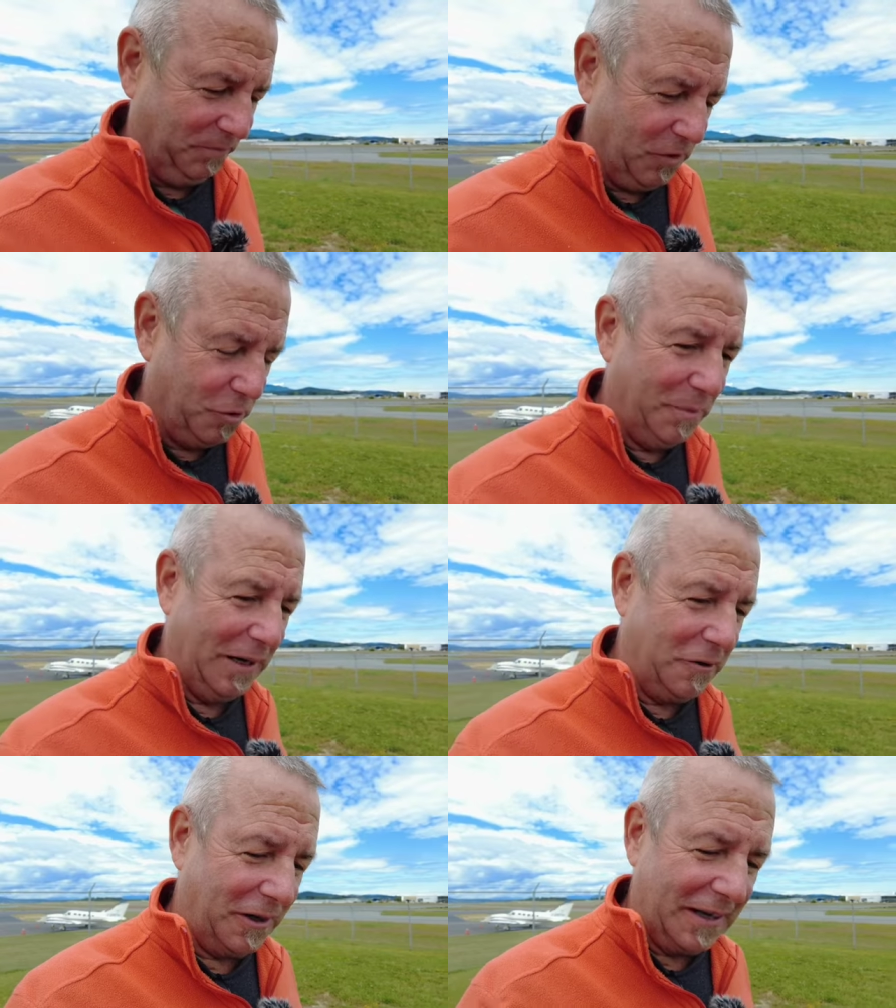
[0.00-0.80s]
You
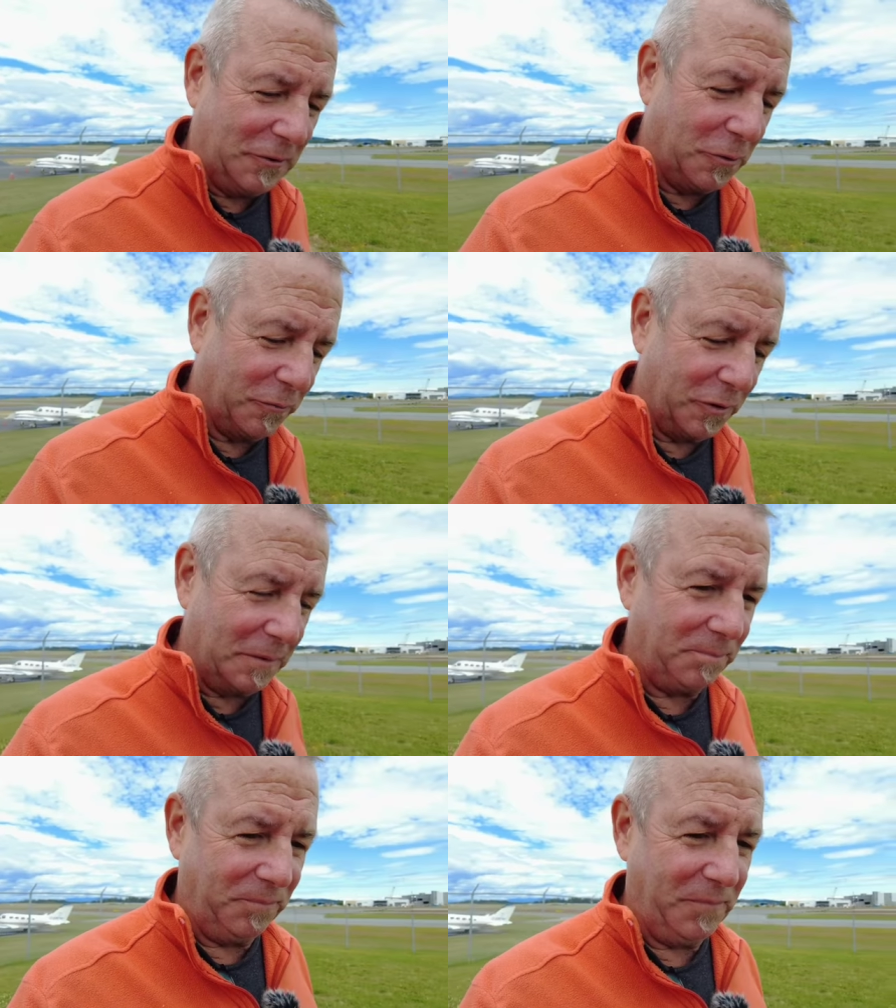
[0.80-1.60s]
might not get over it,
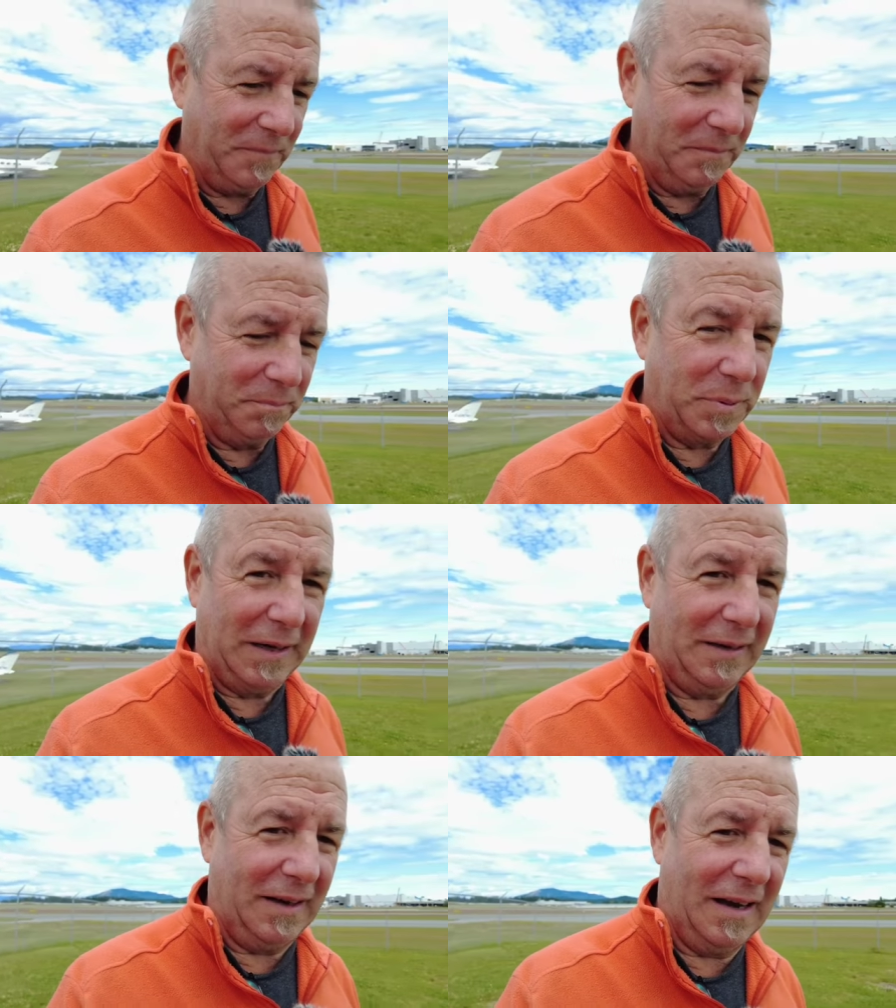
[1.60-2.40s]

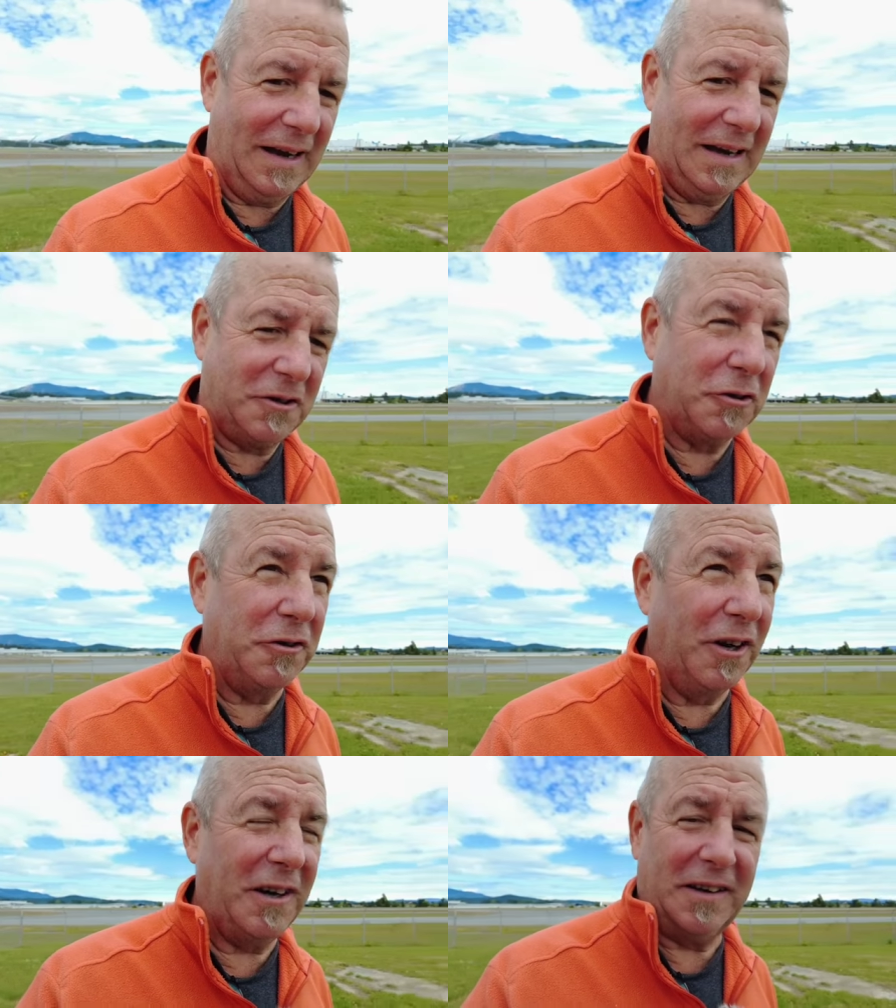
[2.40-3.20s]
but I could
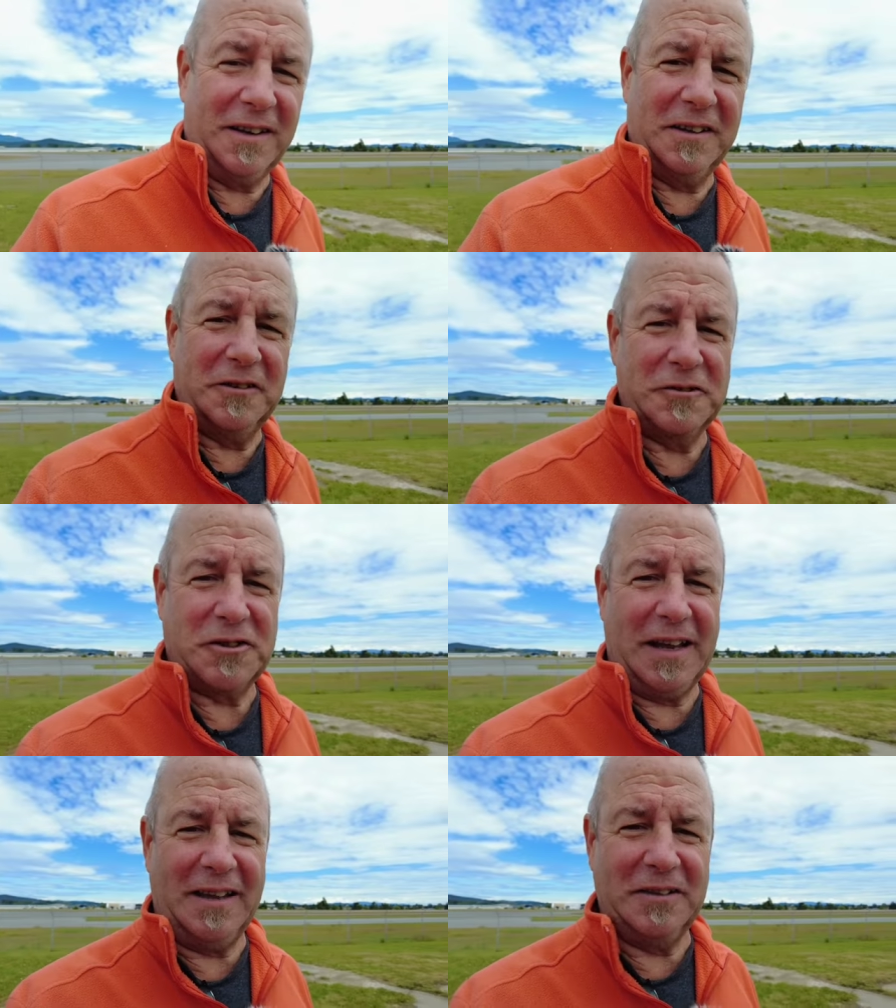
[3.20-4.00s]
not
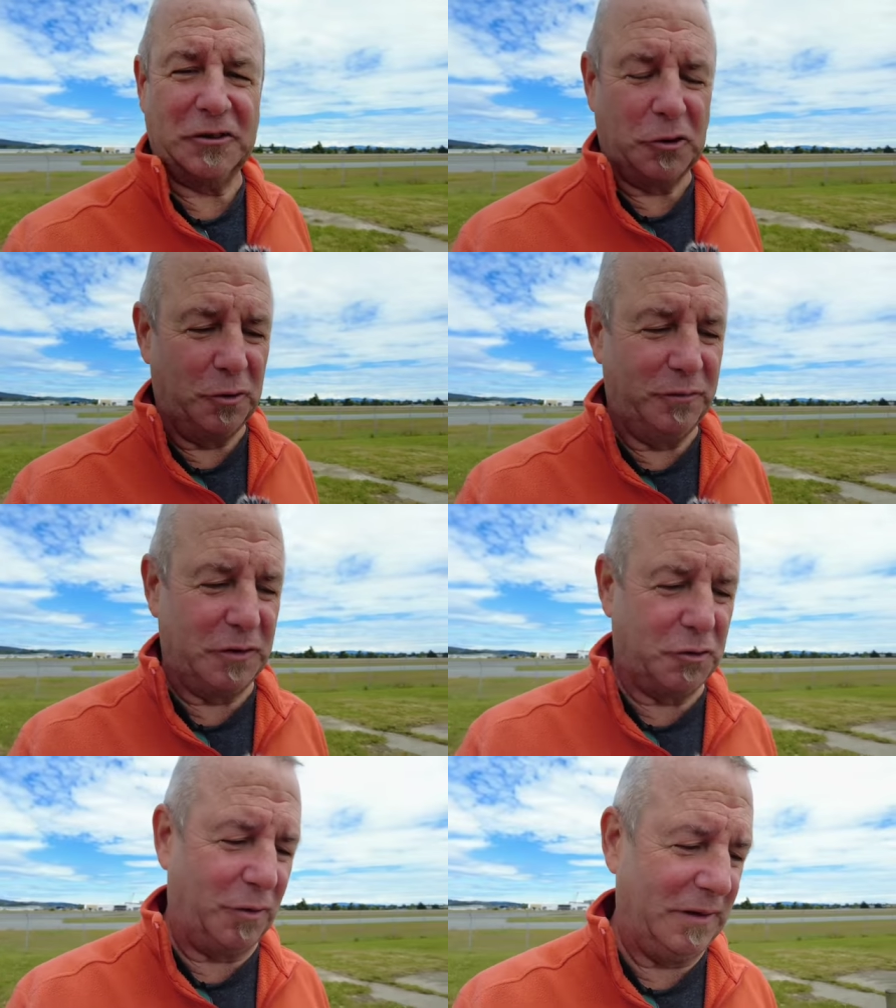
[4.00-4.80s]
understand the
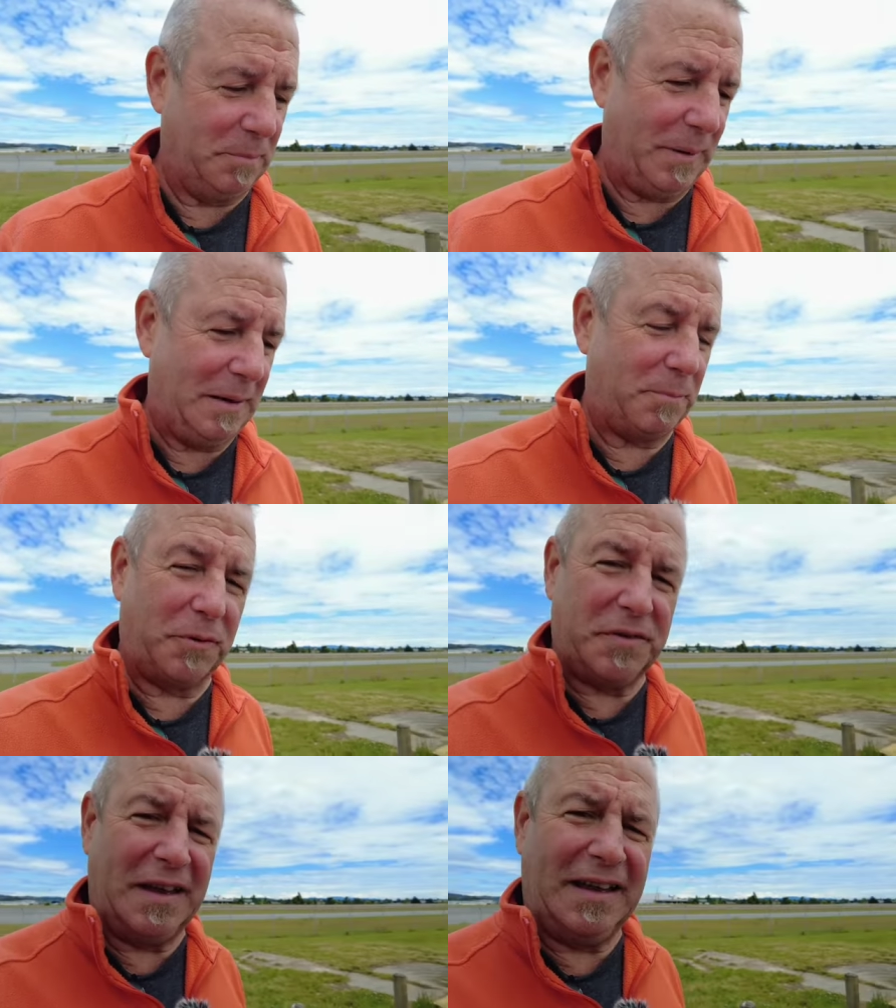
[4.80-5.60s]
COVID toilet paper
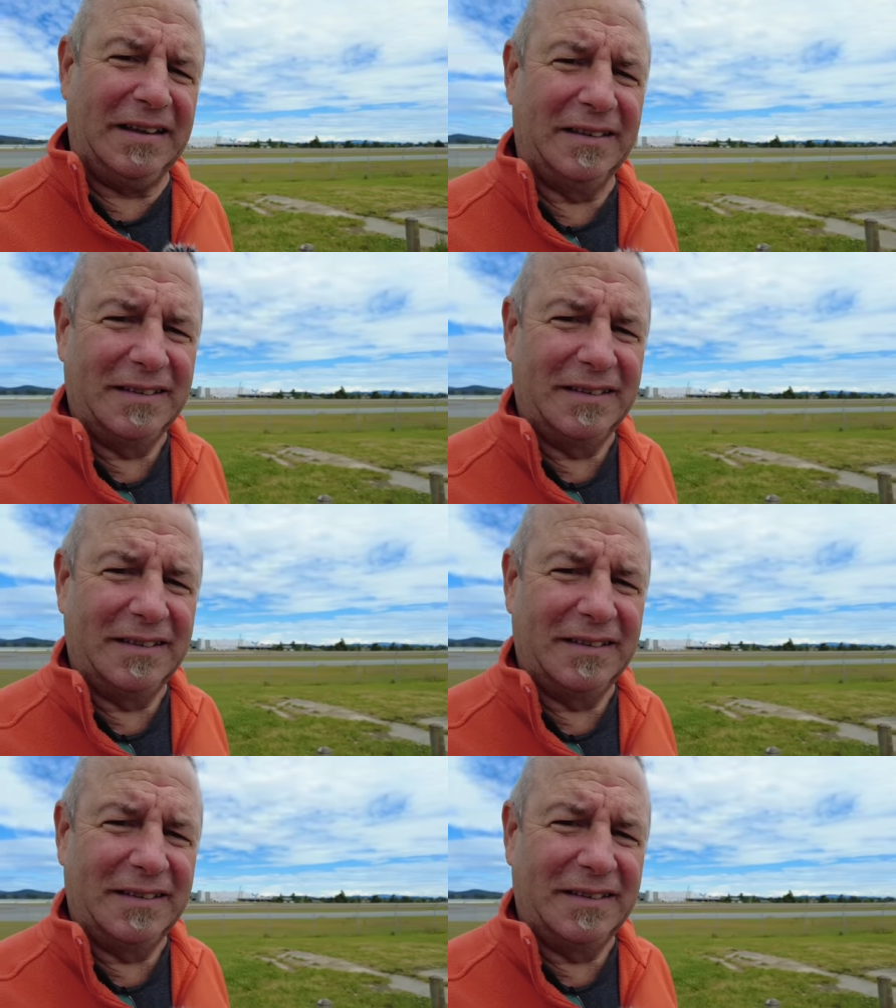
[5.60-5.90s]
thing.